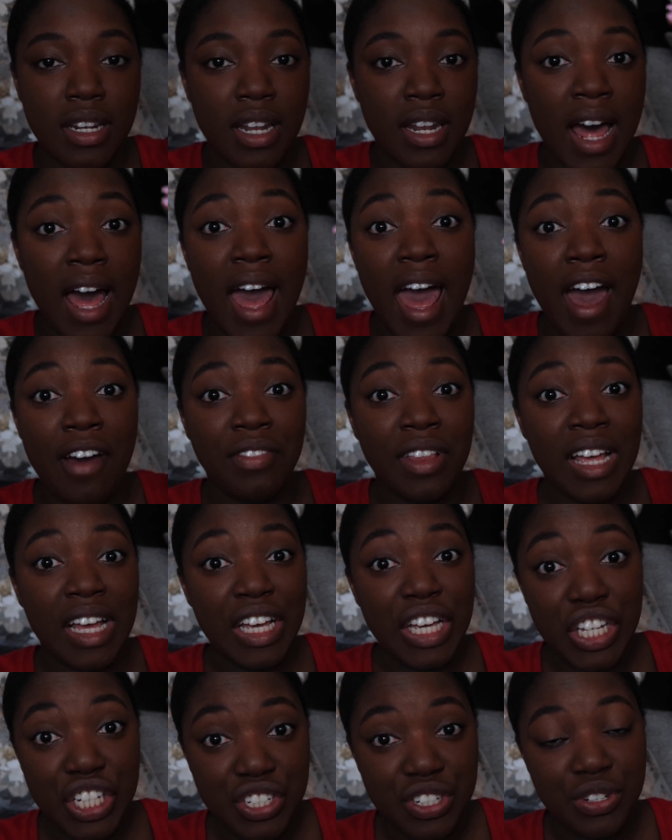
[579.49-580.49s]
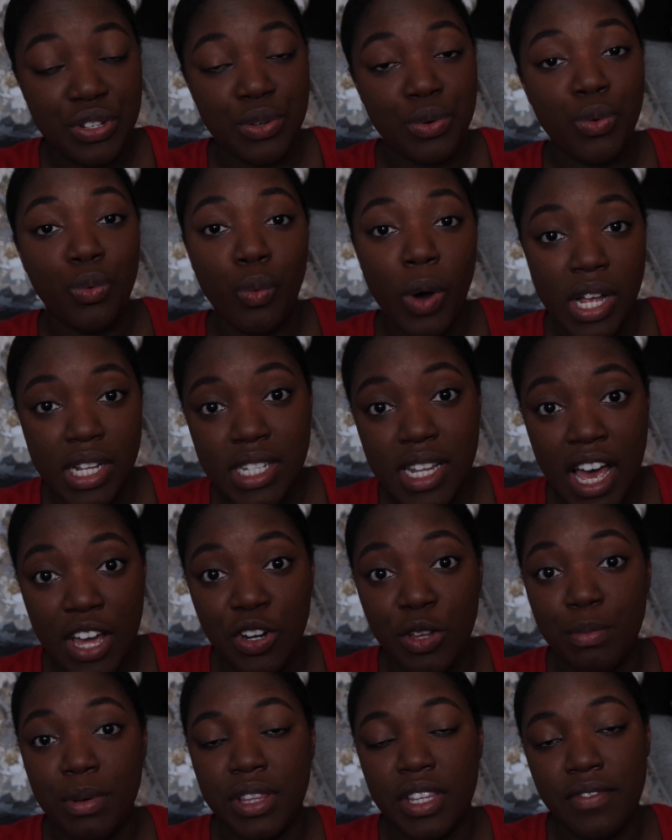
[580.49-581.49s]
not have that issue once I
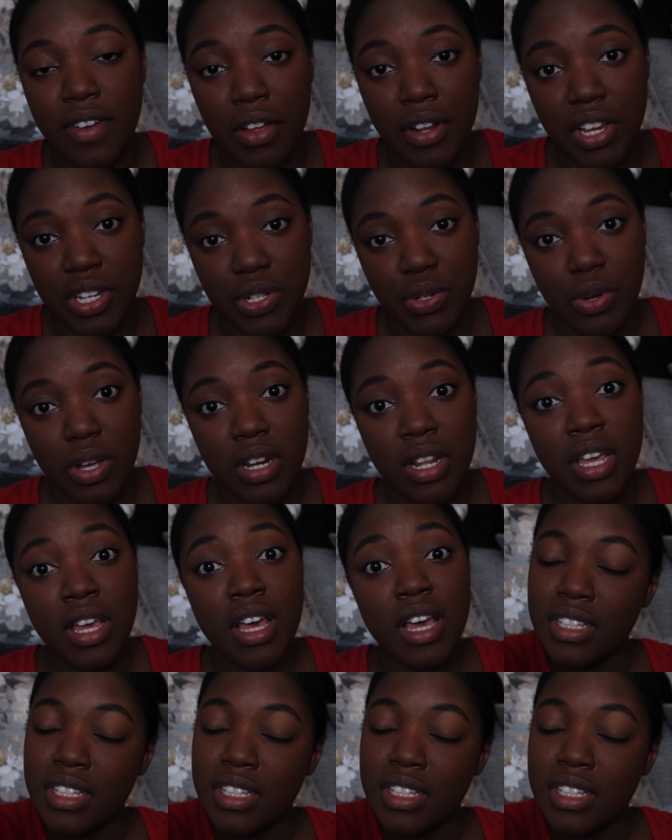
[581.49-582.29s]
do put the foundation on.